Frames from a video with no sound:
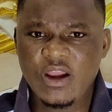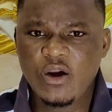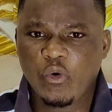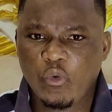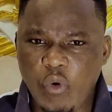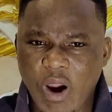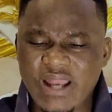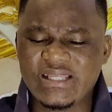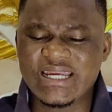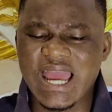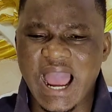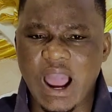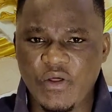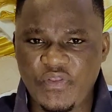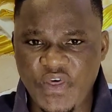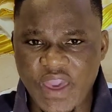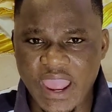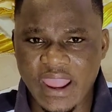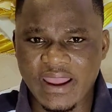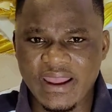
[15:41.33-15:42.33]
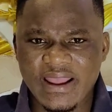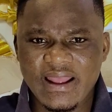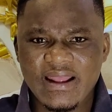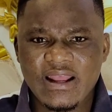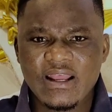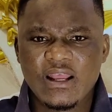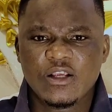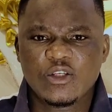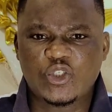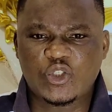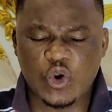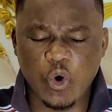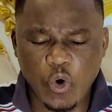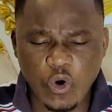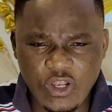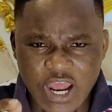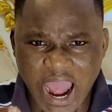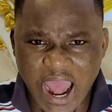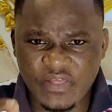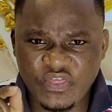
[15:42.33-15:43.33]
went out there,
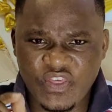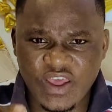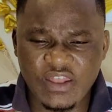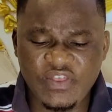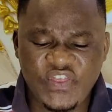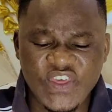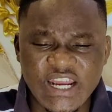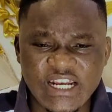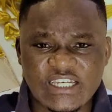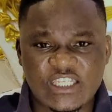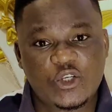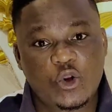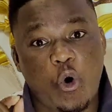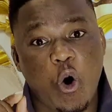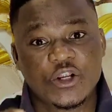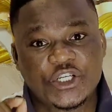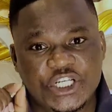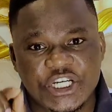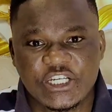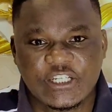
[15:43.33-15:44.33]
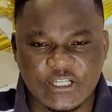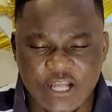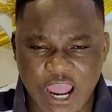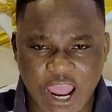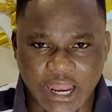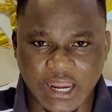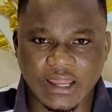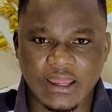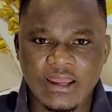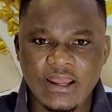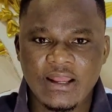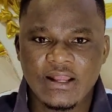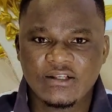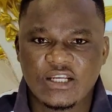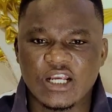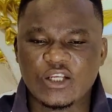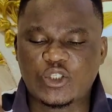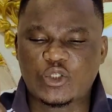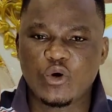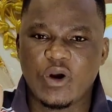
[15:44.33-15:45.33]
stood under this scorchy sun
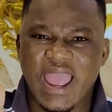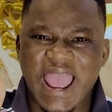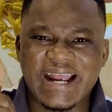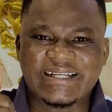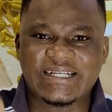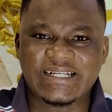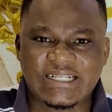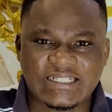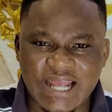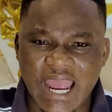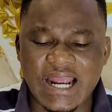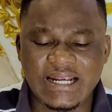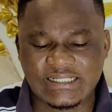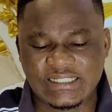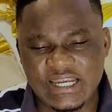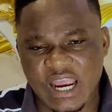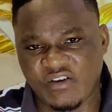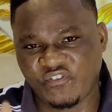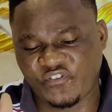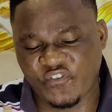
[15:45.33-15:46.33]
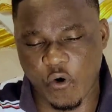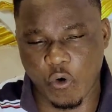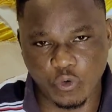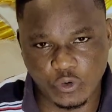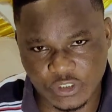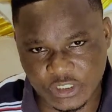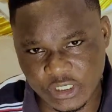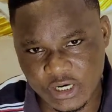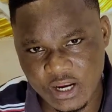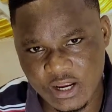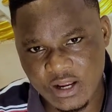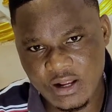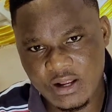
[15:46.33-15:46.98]
just to exercise their vote.